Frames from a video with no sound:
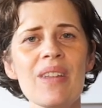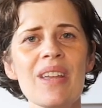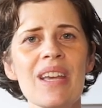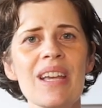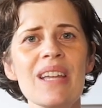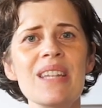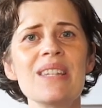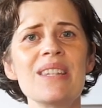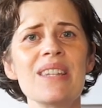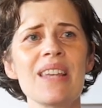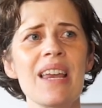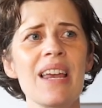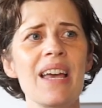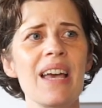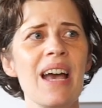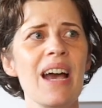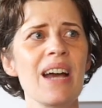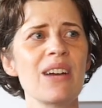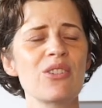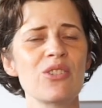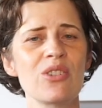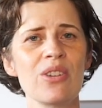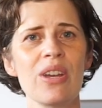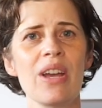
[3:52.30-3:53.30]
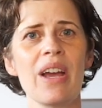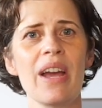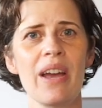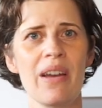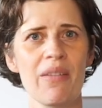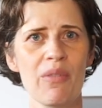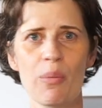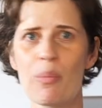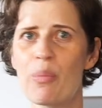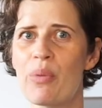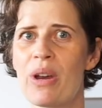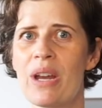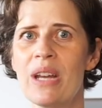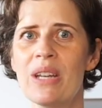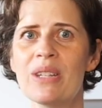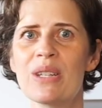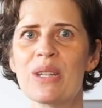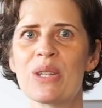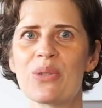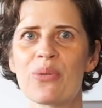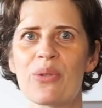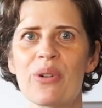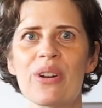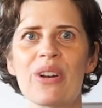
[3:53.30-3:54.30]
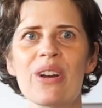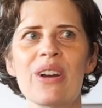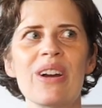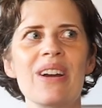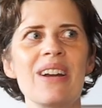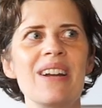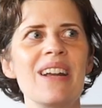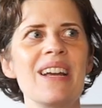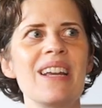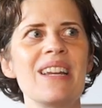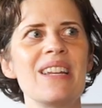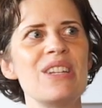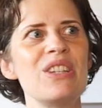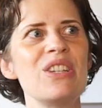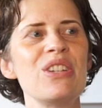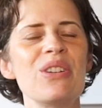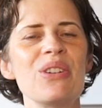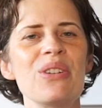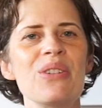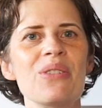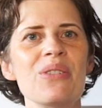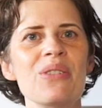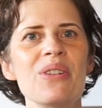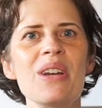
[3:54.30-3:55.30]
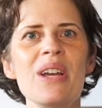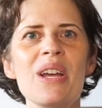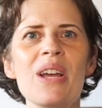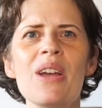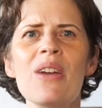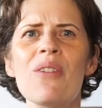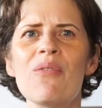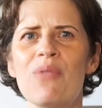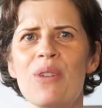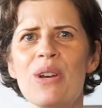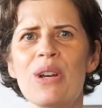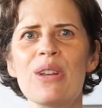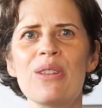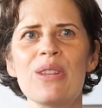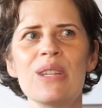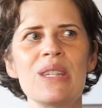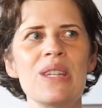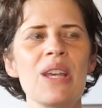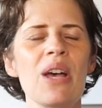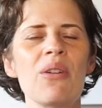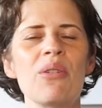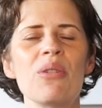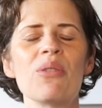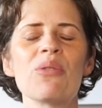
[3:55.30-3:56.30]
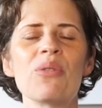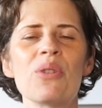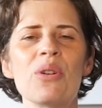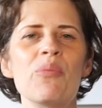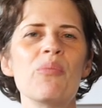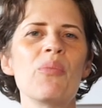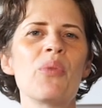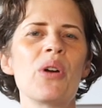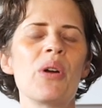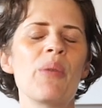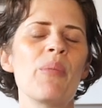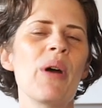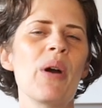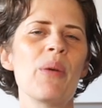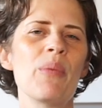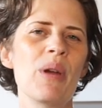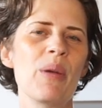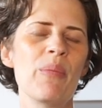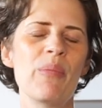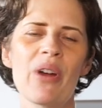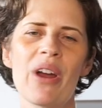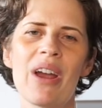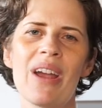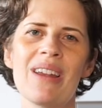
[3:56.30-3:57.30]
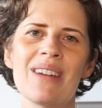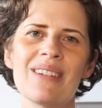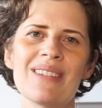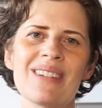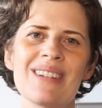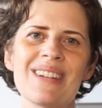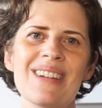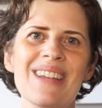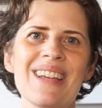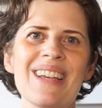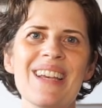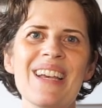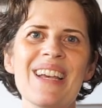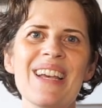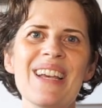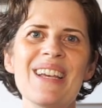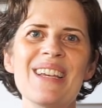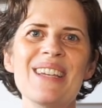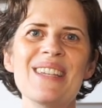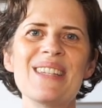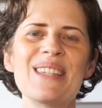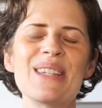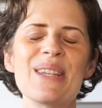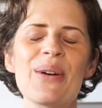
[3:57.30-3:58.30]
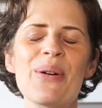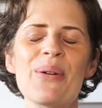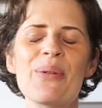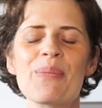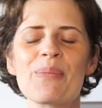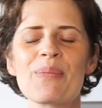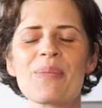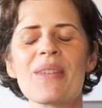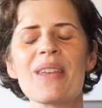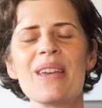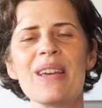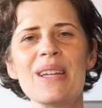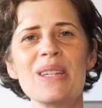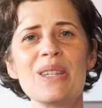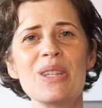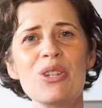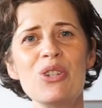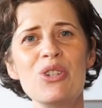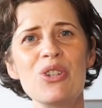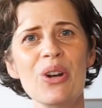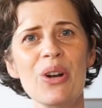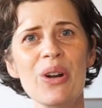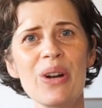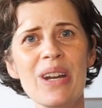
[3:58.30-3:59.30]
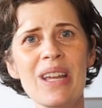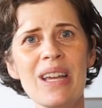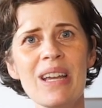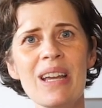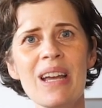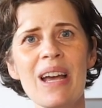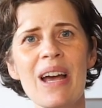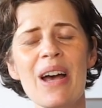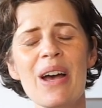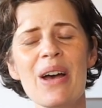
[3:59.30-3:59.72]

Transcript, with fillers: that actually I have a brain disorder and I need to figure this out and learn more about my brain. So it's a journey.